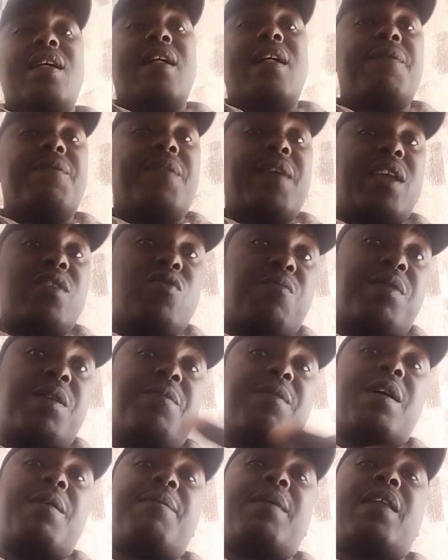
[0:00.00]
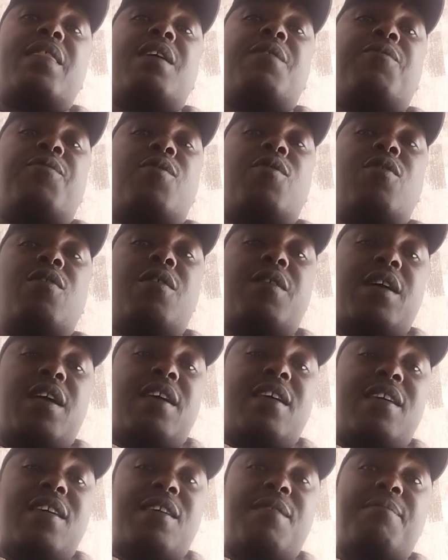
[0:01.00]
Then you prepare mother for
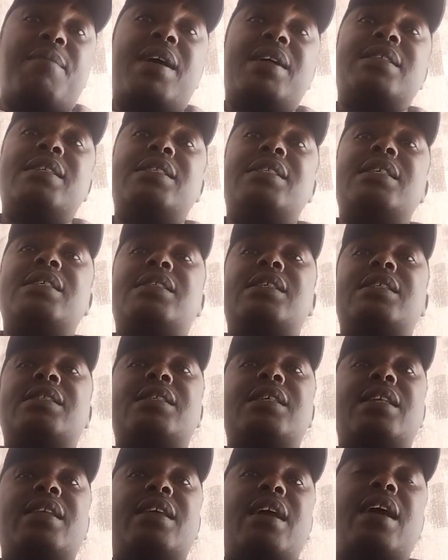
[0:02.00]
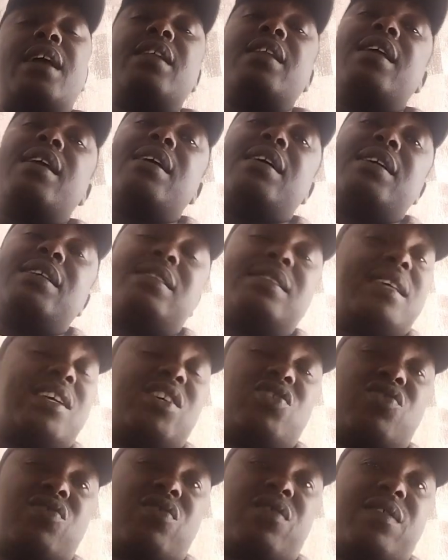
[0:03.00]
emergency cesarean
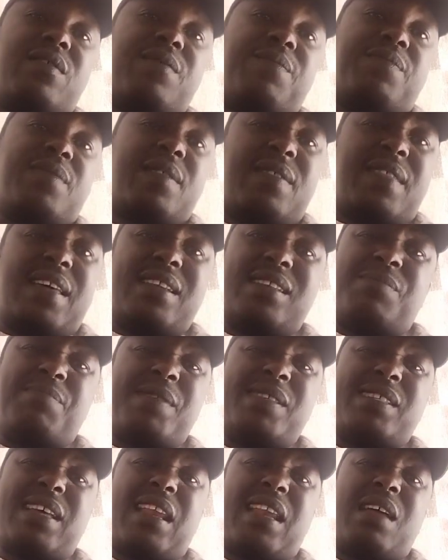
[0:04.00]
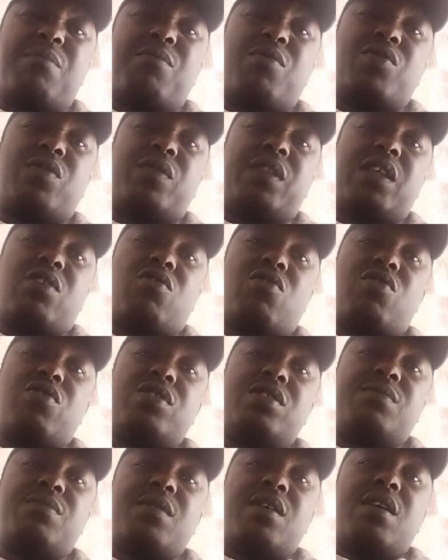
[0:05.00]
section. That is basically about on the
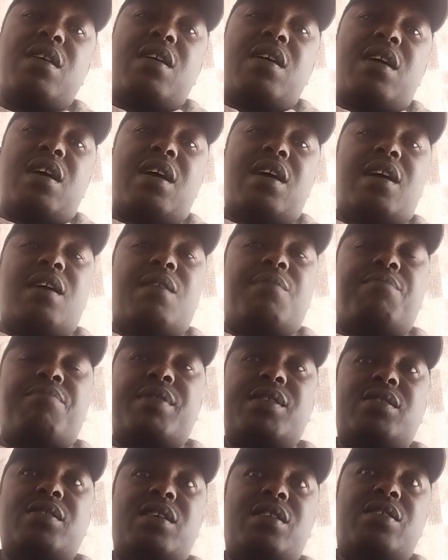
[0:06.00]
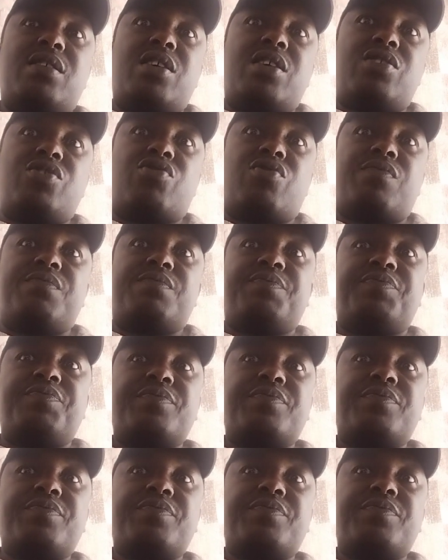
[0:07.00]
cord presentation.